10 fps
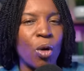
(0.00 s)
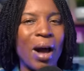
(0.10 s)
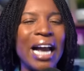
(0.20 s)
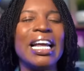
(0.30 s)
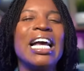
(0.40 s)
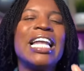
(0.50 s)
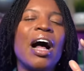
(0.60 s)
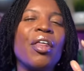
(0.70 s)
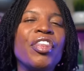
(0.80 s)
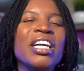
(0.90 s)
All right.
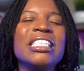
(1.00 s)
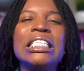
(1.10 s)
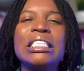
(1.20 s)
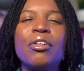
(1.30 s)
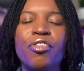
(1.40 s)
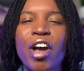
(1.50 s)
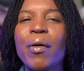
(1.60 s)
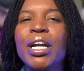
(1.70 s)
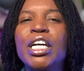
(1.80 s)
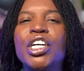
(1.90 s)
Now, this is a
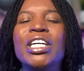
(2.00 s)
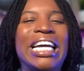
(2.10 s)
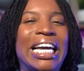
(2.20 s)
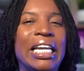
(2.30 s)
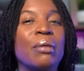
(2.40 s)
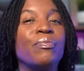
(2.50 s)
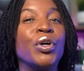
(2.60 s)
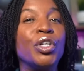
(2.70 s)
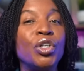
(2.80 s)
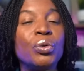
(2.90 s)
very good idiom
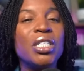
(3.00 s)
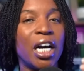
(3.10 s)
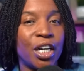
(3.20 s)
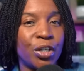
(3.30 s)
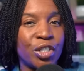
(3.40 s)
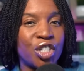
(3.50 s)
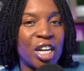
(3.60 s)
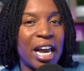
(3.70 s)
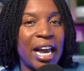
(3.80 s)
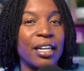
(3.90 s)
for you to
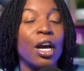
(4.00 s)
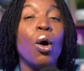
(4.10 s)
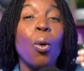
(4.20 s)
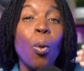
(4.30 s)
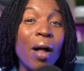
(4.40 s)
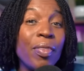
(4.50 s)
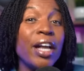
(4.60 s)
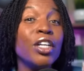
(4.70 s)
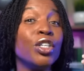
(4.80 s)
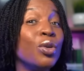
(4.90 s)
understand, one
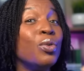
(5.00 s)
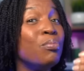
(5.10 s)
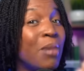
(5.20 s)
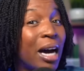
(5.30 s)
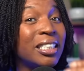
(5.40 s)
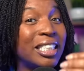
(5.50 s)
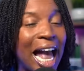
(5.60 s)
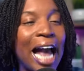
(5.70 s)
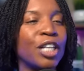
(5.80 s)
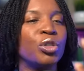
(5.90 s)
that you must
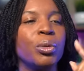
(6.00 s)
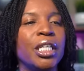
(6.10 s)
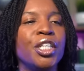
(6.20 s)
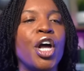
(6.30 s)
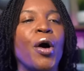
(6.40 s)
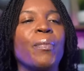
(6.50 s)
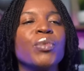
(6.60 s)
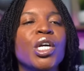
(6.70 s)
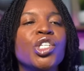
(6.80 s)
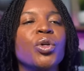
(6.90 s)
actually know.
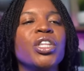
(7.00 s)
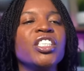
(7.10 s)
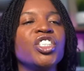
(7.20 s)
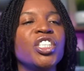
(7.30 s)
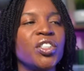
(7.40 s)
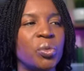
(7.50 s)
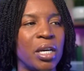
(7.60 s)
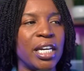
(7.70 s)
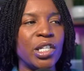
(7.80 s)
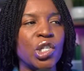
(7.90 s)
So, this just
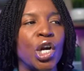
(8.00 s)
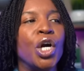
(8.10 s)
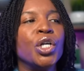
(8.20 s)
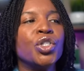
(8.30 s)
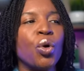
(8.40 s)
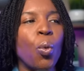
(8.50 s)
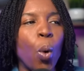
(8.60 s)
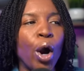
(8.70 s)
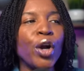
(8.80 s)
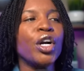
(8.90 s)
means to
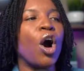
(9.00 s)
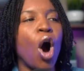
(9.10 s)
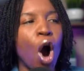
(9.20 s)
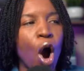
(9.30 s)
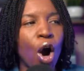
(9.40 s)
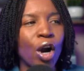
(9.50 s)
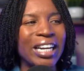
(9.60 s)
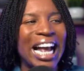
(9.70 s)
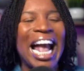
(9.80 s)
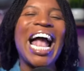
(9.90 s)
work
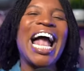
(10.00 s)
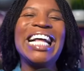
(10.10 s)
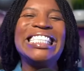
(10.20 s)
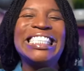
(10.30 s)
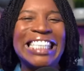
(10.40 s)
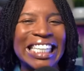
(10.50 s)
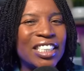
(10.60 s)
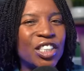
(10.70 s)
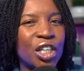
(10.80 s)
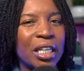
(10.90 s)
hard and
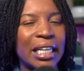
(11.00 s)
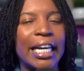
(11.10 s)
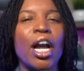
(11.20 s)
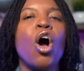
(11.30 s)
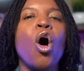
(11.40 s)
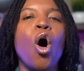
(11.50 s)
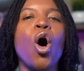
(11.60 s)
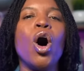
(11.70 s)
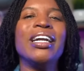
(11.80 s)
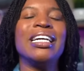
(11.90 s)
diligently
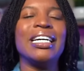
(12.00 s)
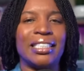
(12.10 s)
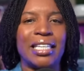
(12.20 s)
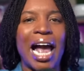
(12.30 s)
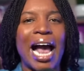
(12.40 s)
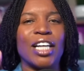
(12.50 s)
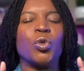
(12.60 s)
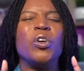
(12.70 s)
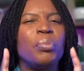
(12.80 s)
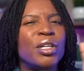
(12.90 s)
on a task.
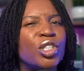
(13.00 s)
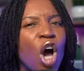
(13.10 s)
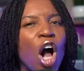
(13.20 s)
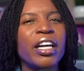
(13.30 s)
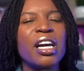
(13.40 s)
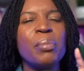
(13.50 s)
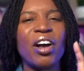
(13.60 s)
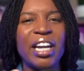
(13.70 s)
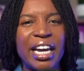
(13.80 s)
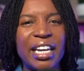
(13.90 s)
We've been talking
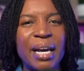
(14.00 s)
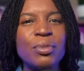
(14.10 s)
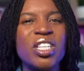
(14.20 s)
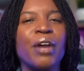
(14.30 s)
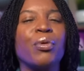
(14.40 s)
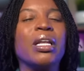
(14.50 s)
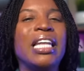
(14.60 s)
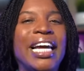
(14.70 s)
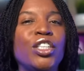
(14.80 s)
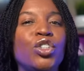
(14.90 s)
about idioms that
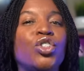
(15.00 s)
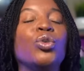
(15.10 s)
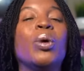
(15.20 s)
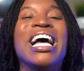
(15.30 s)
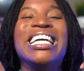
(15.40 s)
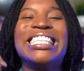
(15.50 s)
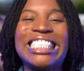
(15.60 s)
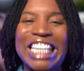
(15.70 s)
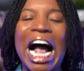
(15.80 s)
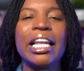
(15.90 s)
relate to
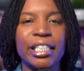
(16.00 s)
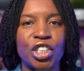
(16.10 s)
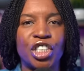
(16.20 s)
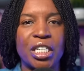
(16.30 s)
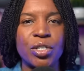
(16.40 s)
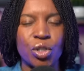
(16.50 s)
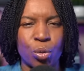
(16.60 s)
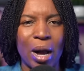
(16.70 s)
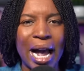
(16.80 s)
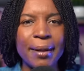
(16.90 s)
challenges,
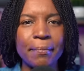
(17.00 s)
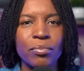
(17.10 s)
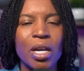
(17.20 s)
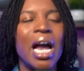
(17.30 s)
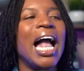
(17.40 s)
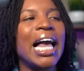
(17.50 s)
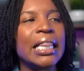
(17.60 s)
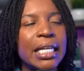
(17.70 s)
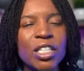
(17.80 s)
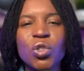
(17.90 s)
right?
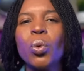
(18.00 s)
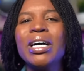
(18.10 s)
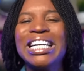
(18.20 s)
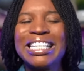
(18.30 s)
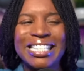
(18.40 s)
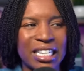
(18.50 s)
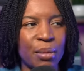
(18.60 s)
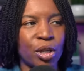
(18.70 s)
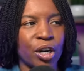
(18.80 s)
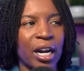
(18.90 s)
And this one is
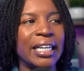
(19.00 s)
similar.